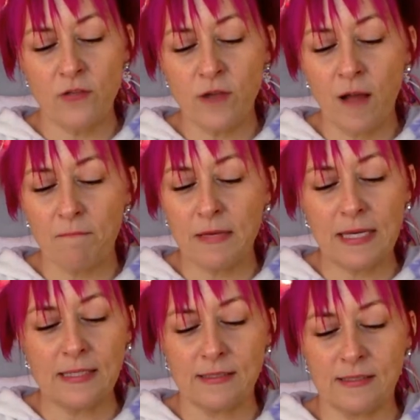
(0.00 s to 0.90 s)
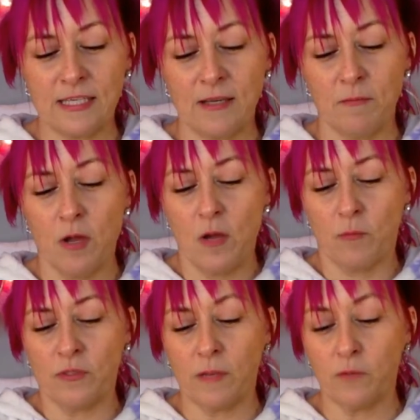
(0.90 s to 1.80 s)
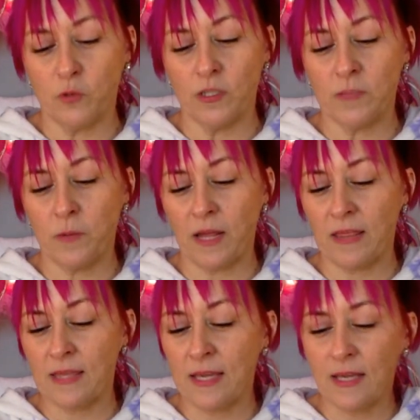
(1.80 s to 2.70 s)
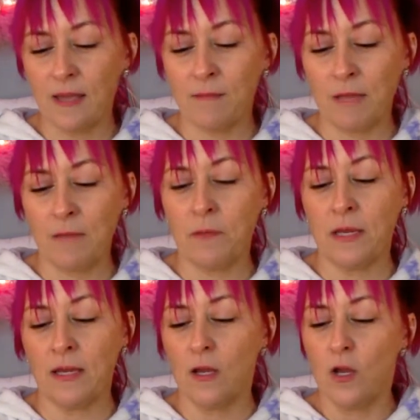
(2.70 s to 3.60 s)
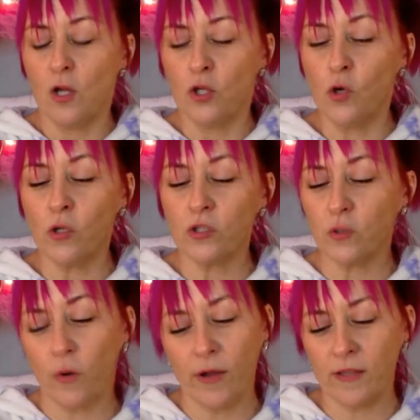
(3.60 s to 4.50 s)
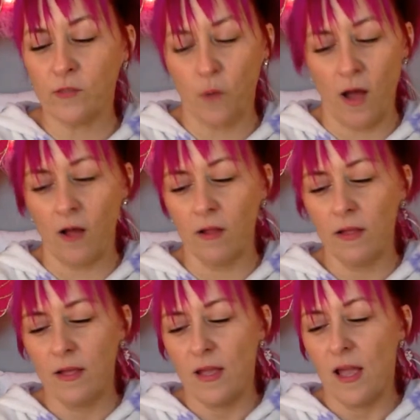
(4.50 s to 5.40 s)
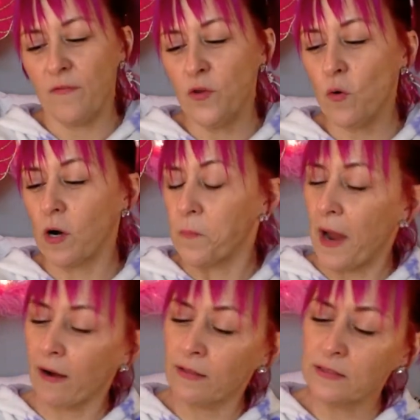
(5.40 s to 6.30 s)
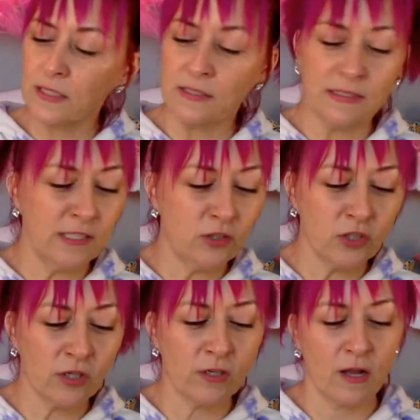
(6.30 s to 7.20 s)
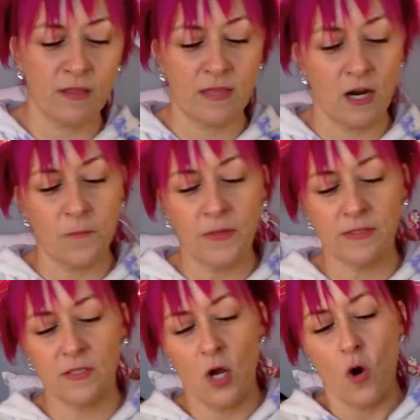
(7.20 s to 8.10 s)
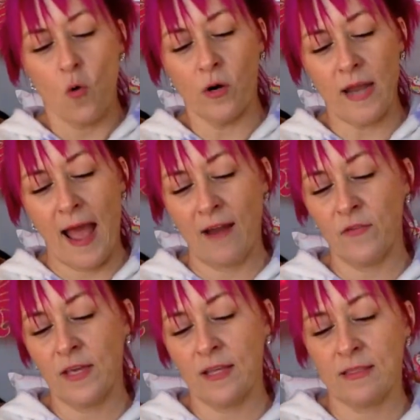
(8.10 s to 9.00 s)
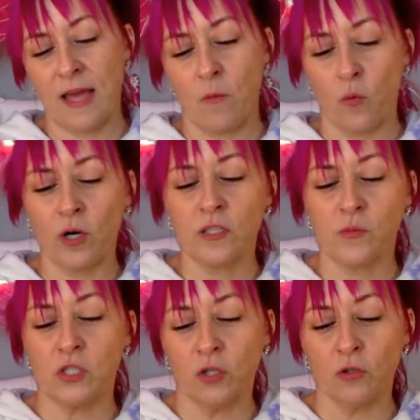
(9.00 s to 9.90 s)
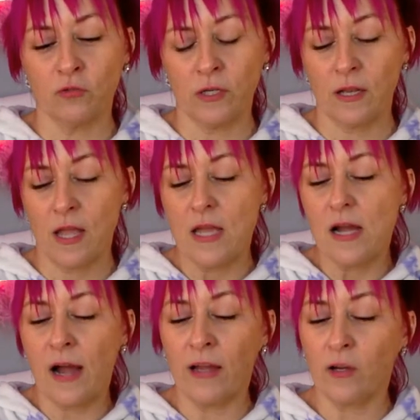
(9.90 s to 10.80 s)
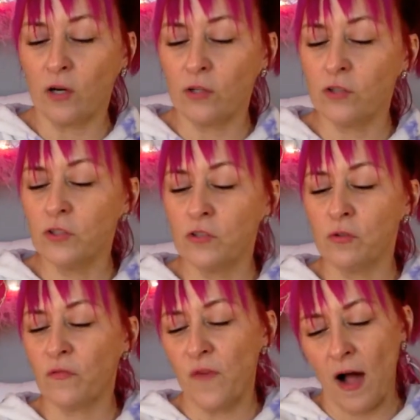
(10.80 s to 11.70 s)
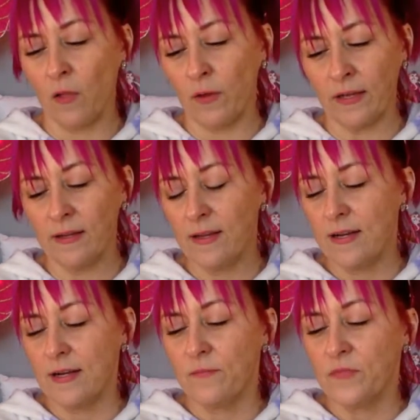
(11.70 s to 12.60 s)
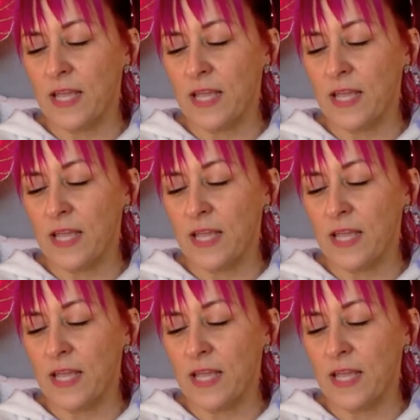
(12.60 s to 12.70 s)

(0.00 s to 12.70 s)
Now, I do not mean to seem presumptuous, but I think it may be your story as well. If you are a parent, a teacher, a therapist, or an advocate that works with children, I encourage you to do the following.